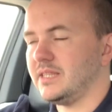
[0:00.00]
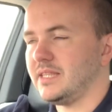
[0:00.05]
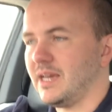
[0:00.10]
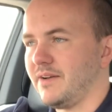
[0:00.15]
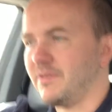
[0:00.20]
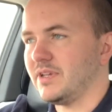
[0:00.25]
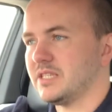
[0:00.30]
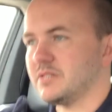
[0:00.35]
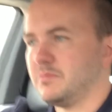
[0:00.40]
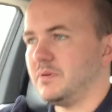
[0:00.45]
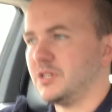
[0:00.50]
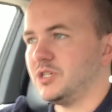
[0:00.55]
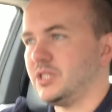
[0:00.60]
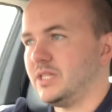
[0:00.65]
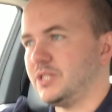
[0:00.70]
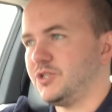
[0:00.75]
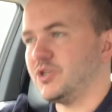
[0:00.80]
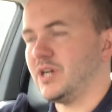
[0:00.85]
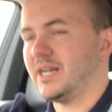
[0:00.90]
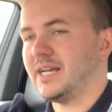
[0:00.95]
they have had to actually
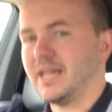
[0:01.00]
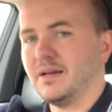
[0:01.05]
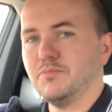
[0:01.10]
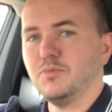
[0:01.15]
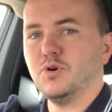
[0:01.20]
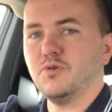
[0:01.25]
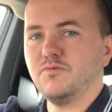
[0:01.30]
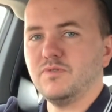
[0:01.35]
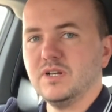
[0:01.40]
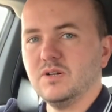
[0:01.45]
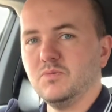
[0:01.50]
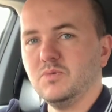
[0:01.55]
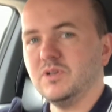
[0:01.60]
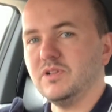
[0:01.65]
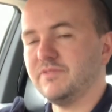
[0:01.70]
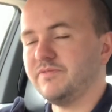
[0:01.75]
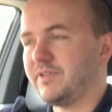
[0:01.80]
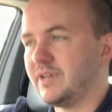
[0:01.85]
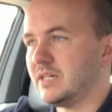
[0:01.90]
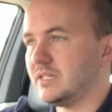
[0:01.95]
try and get more real world
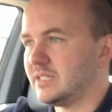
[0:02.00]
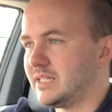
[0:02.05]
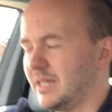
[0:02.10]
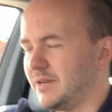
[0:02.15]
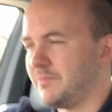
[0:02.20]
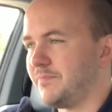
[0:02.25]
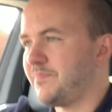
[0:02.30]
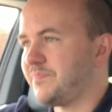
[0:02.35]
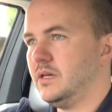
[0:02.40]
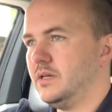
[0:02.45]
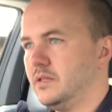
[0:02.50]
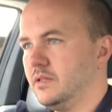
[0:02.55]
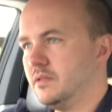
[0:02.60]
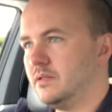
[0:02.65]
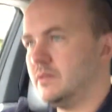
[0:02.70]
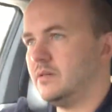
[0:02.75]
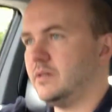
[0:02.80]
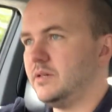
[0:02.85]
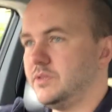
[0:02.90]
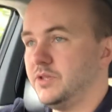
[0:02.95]
figures now.
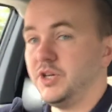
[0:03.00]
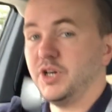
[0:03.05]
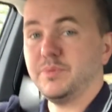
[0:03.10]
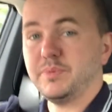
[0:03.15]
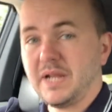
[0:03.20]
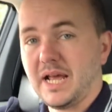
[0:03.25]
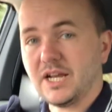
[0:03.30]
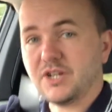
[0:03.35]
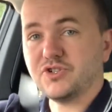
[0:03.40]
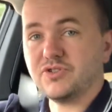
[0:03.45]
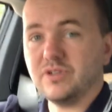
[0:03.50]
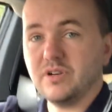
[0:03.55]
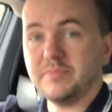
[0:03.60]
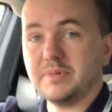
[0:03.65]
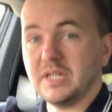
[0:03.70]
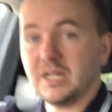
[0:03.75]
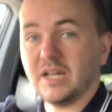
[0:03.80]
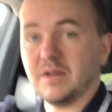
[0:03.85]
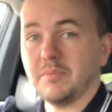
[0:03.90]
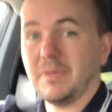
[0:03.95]
the urban, extra urban
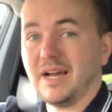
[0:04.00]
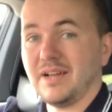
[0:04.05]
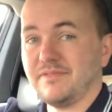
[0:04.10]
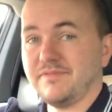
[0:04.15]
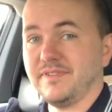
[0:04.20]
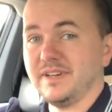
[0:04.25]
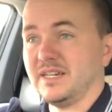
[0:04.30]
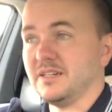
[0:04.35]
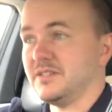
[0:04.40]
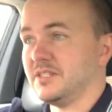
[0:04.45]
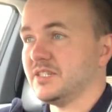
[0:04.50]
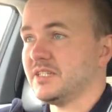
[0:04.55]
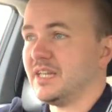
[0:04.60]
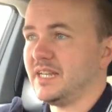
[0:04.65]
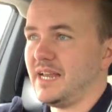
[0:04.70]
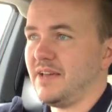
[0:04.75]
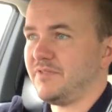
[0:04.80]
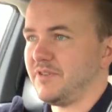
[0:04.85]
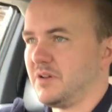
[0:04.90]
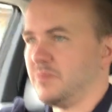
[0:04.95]
and combined figures are
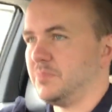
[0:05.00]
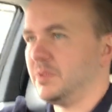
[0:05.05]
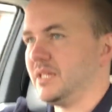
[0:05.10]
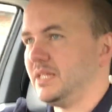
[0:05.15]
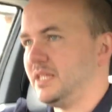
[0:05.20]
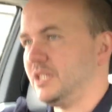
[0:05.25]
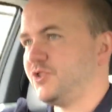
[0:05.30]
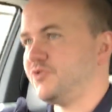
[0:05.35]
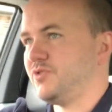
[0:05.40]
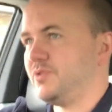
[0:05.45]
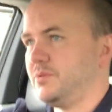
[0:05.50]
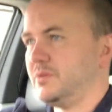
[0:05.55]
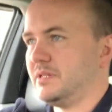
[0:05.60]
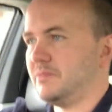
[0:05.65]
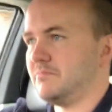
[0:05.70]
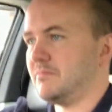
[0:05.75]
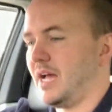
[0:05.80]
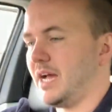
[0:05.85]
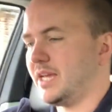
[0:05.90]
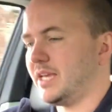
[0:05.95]
never completely true
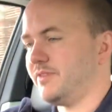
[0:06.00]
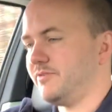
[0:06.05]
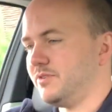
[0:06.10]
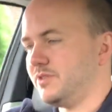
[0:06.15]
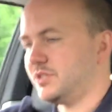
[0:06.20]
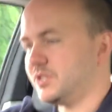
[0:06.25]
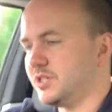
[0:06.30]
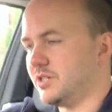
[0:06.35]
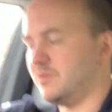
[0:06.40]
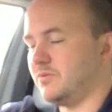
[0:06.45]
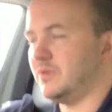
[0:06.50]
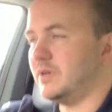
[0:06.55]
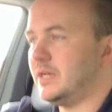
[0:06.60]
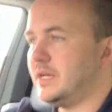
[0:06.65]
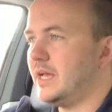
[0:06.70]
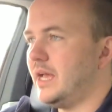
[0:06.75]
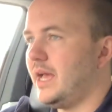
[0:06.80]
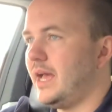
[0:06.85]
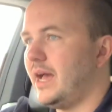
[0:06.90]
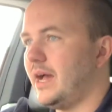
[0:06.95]
and accurate, so
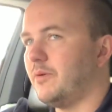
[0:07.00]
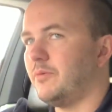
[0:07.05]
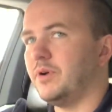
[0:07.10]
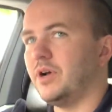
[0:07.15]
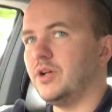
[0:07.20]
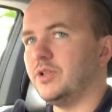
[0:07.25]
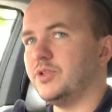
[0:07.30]
we all